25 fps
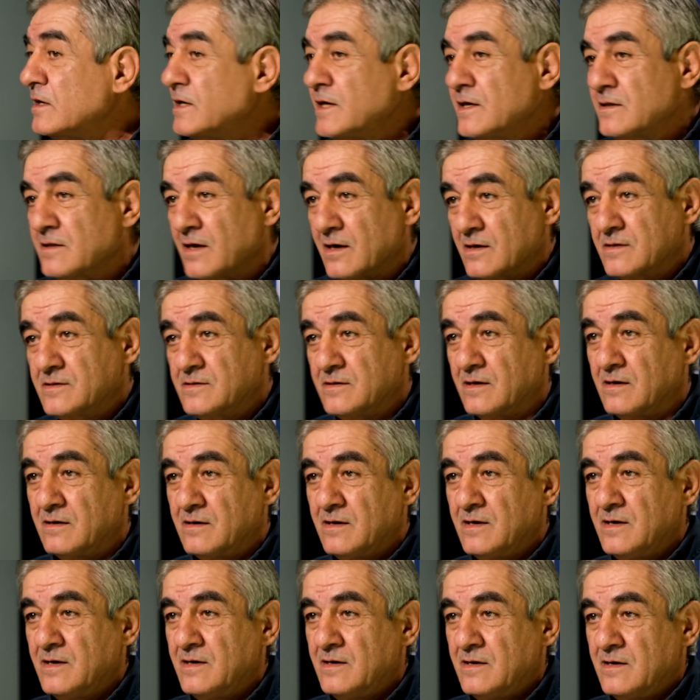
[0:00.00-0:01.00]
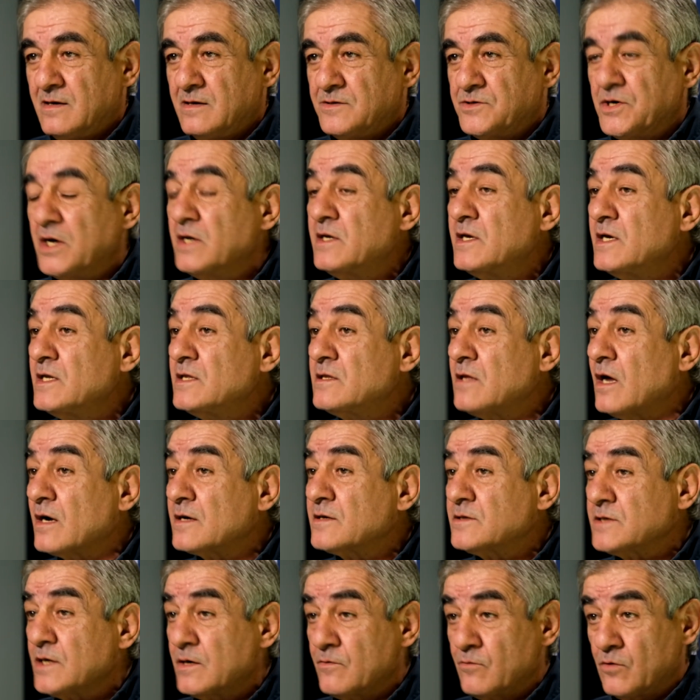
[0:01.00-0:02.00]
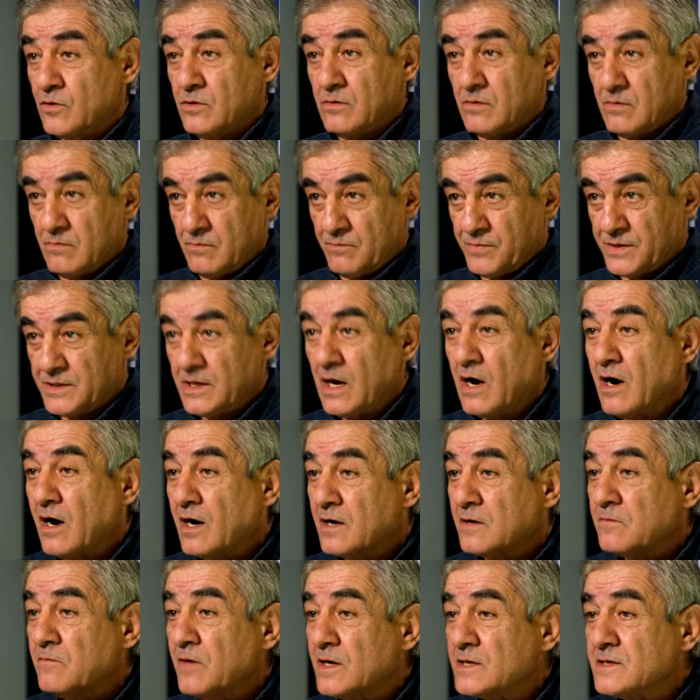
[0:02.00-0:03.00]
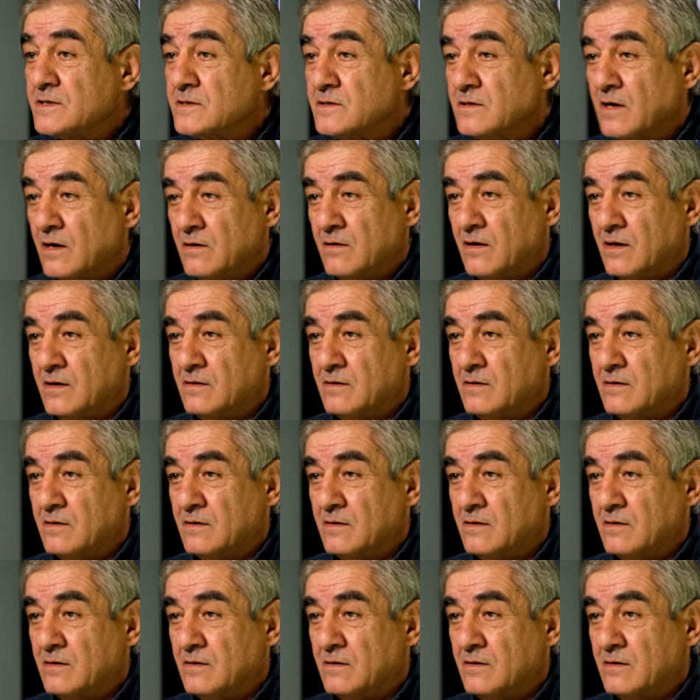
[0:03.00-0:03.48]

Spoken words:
is already your neighbor. They haven't realized that yet. They haven't